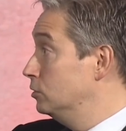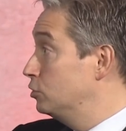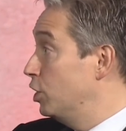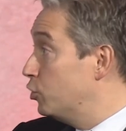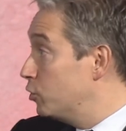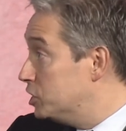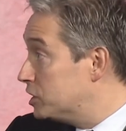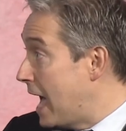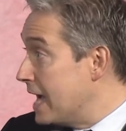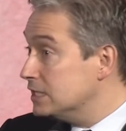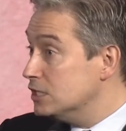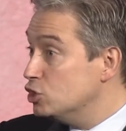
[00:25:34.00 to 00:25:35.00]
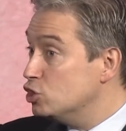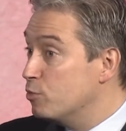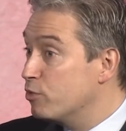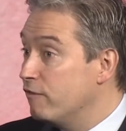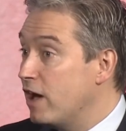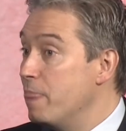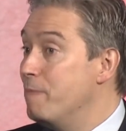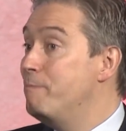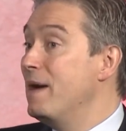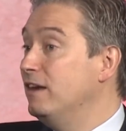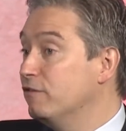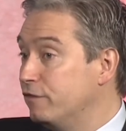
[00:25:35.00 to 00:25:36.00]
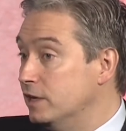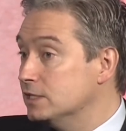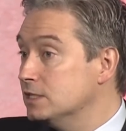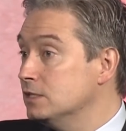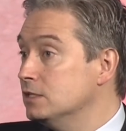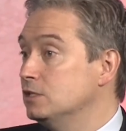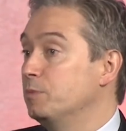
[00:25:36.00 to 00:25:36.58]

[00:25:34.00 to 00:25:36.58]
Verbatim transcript: to increase taxes, to provide benefits